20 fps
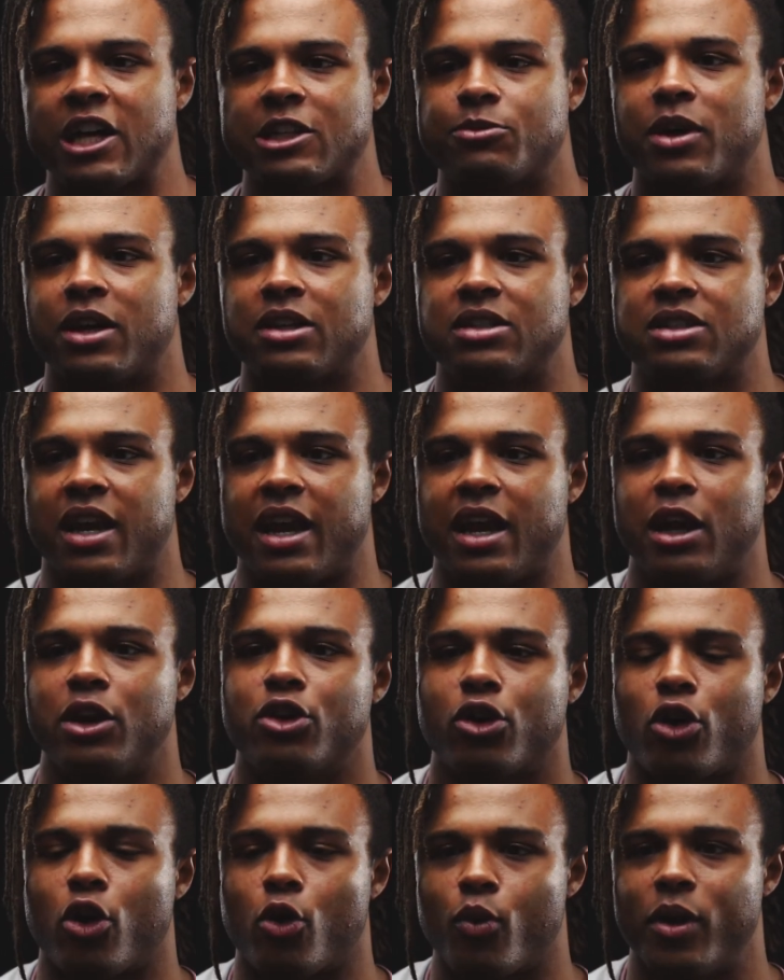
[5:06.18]
aspects to aid
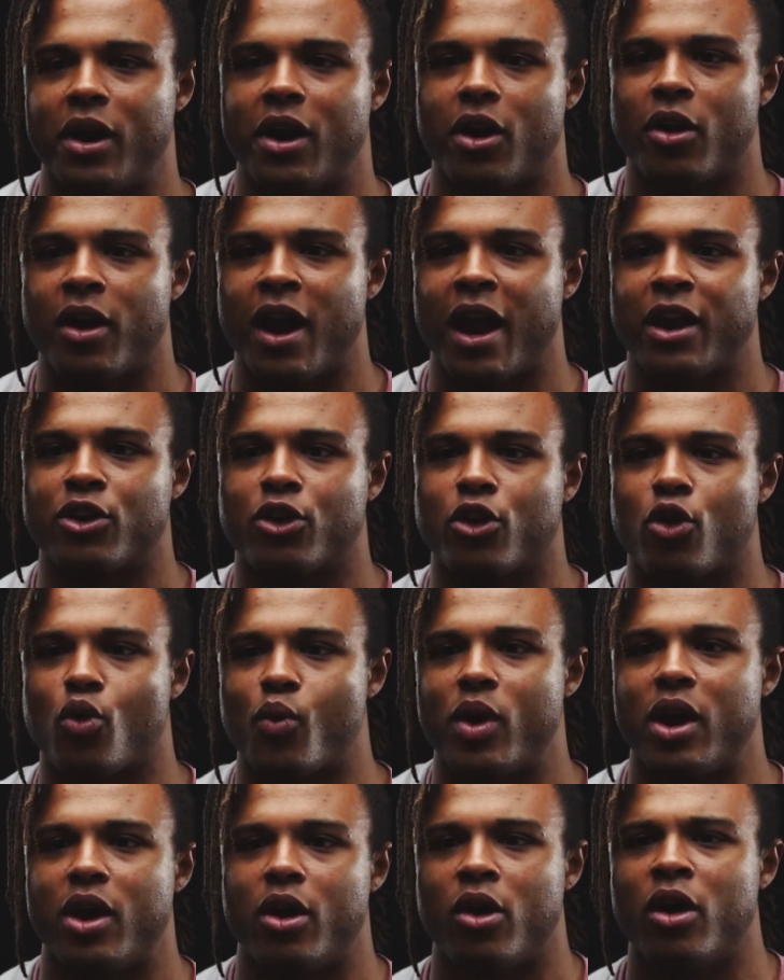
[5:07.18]
your career and your
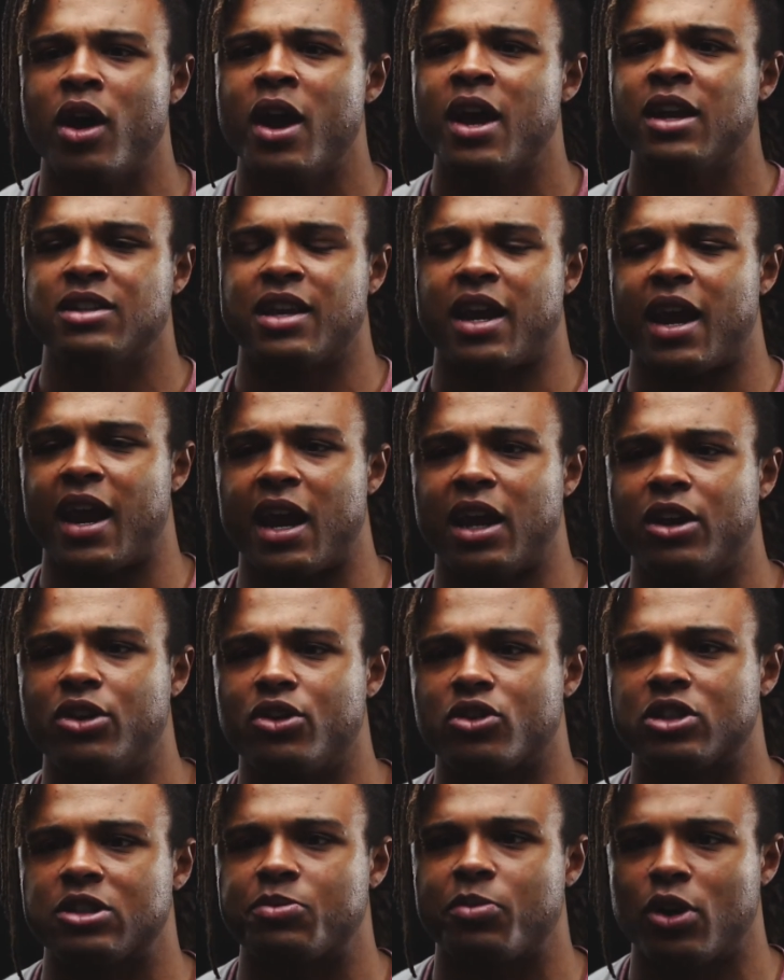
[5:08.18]
career to aid
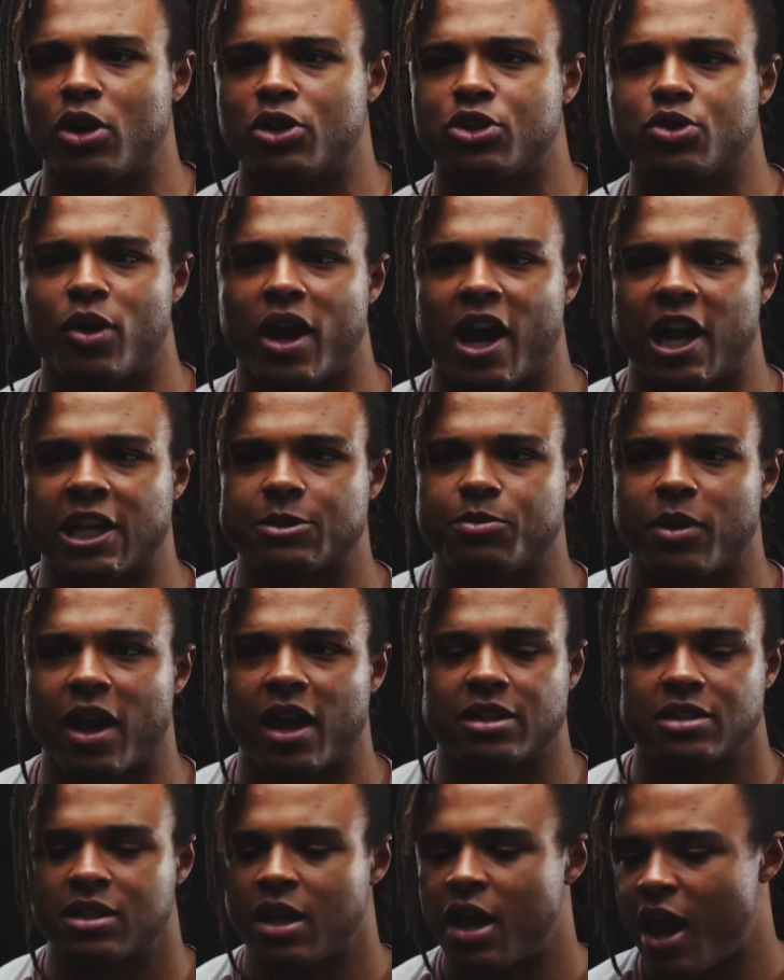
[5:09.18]
your spiritual
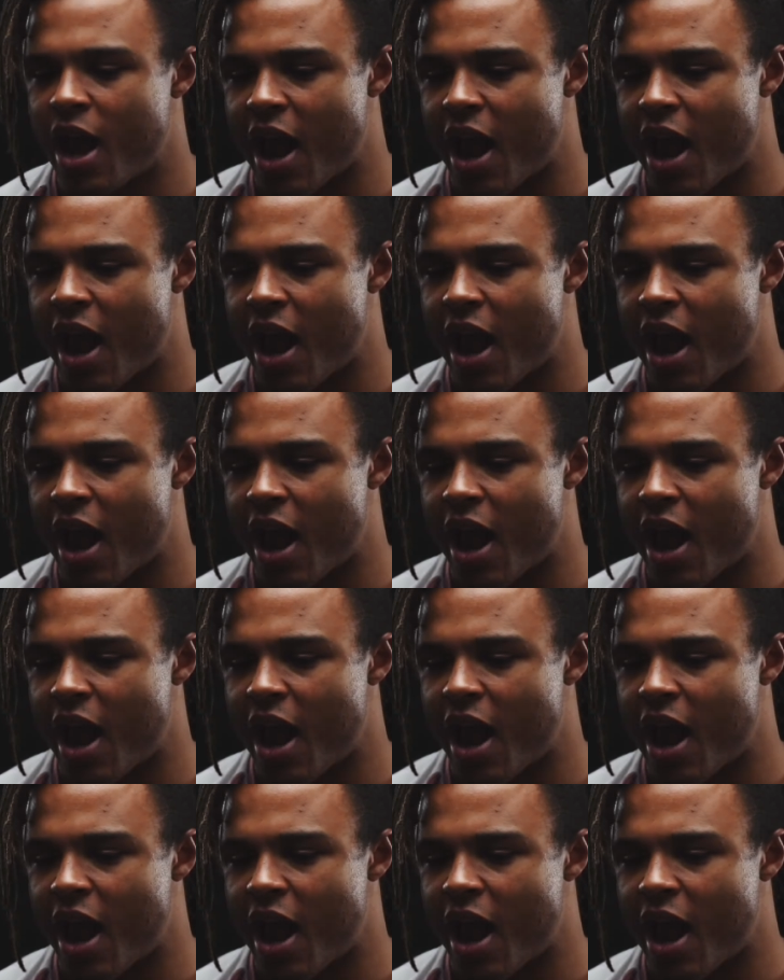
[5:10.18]
aspects?